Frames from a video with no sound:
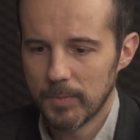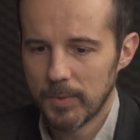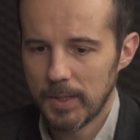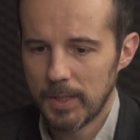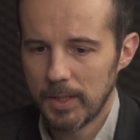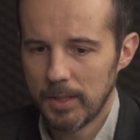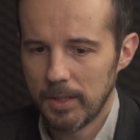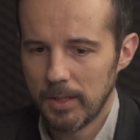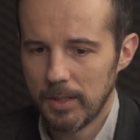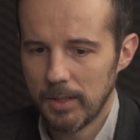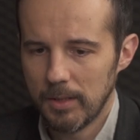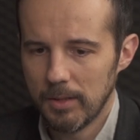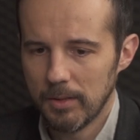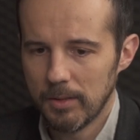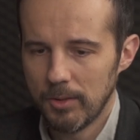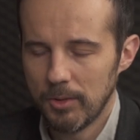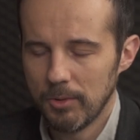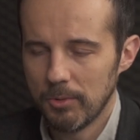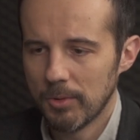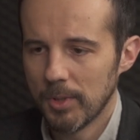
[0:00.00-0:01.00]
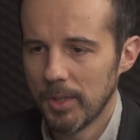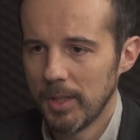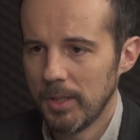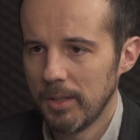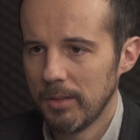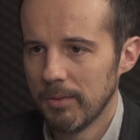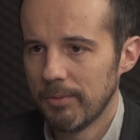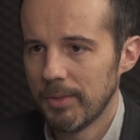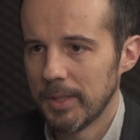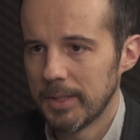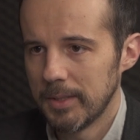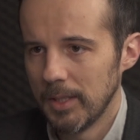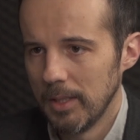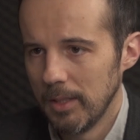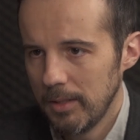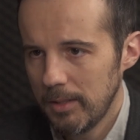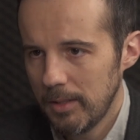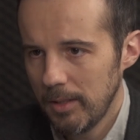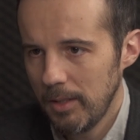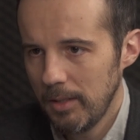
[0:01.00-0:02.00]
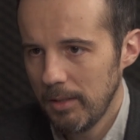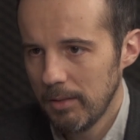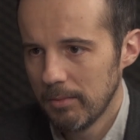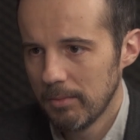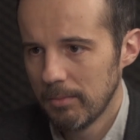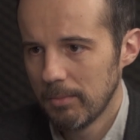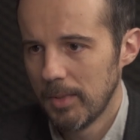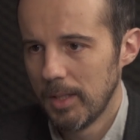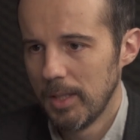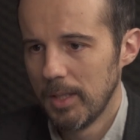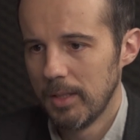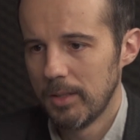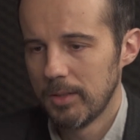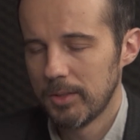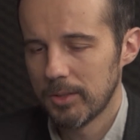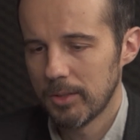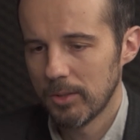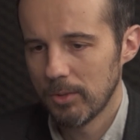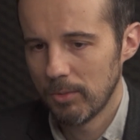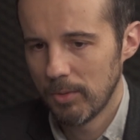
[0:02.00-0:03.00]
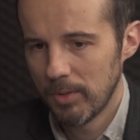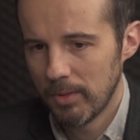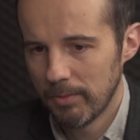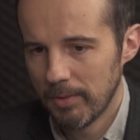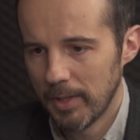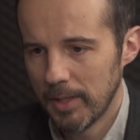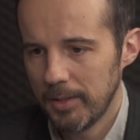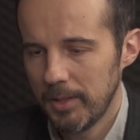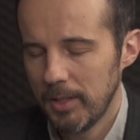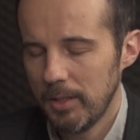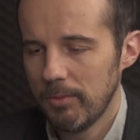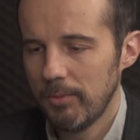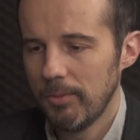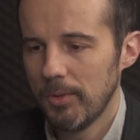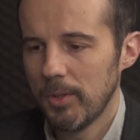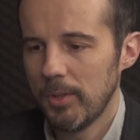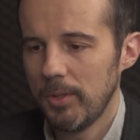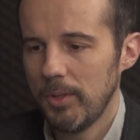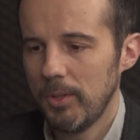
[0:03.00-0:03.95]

the Ukraine facility, so the funding for